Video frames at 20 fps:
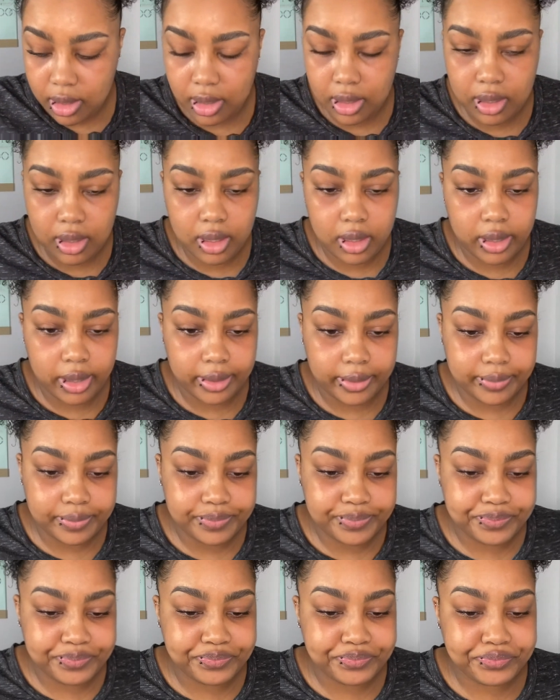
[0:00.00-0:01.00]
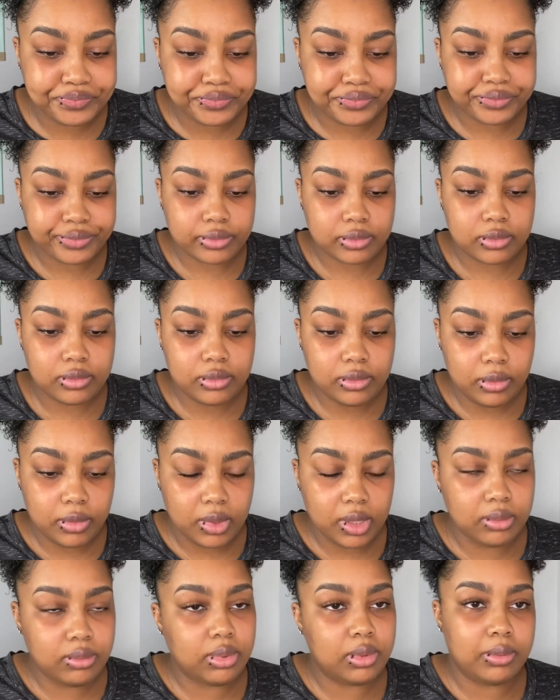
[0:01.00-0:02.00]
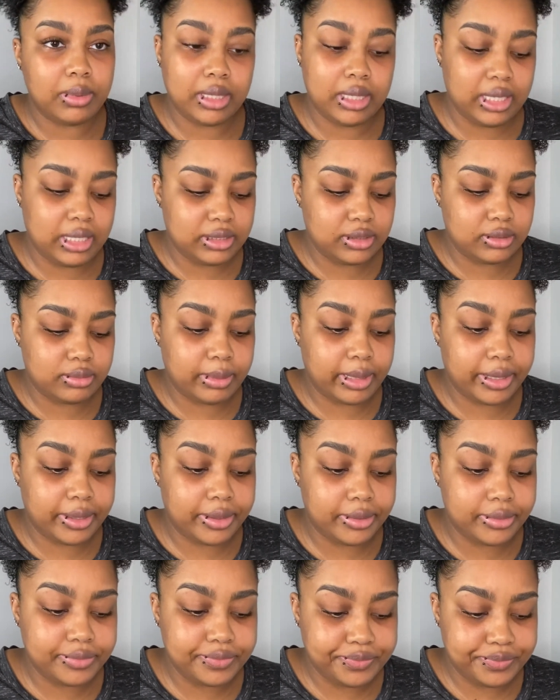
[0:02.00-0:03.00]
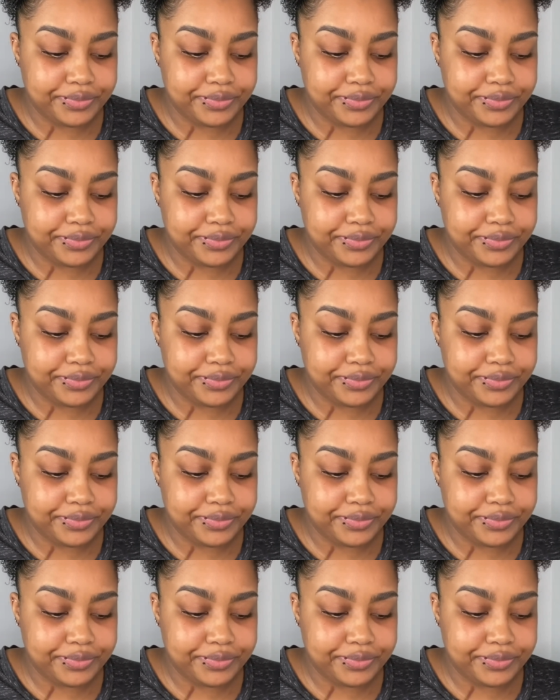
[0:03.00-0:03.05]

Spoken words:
All right, put my glasses back on.